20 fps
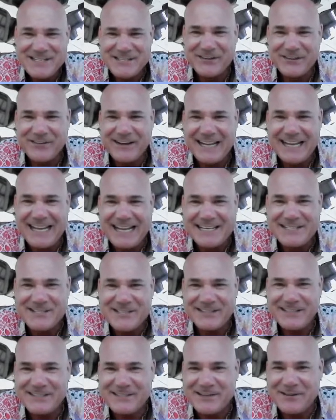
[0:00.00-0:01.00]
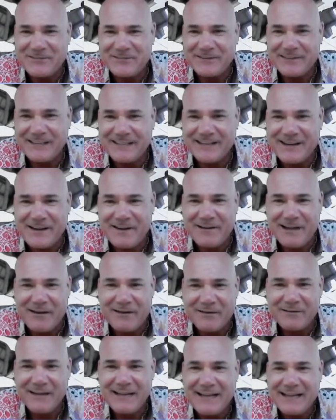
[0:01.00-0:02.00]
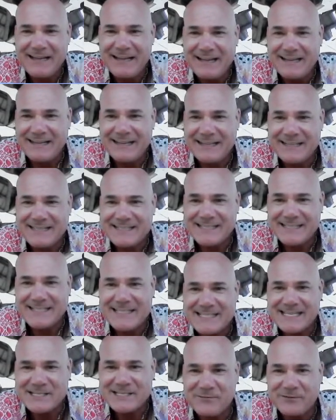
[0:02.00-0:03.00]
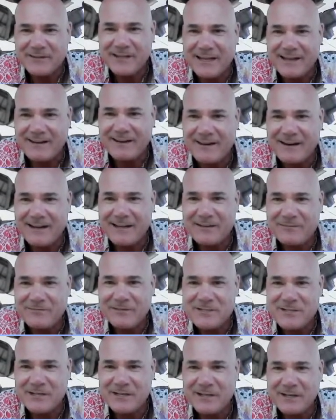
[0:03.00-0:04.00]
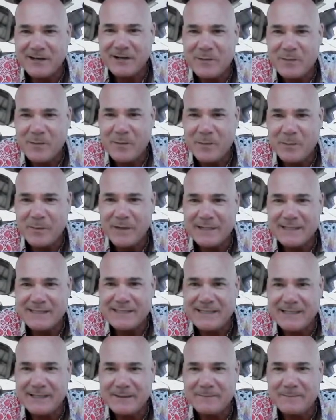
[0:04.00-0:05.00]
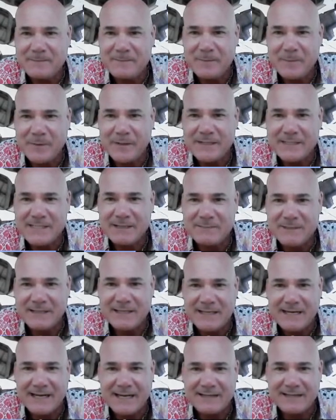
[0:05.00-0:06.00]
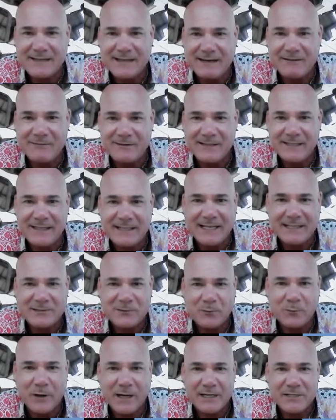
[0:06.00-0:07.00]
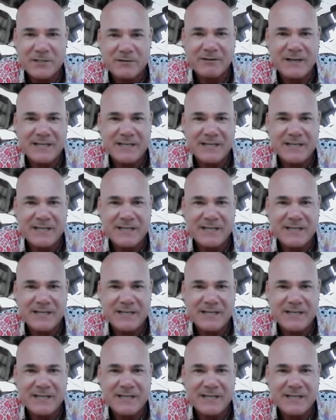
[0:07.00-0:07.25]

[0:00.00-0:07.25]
So I actually don't really know how successful they are at fishing here, but it's something that I really like to watch.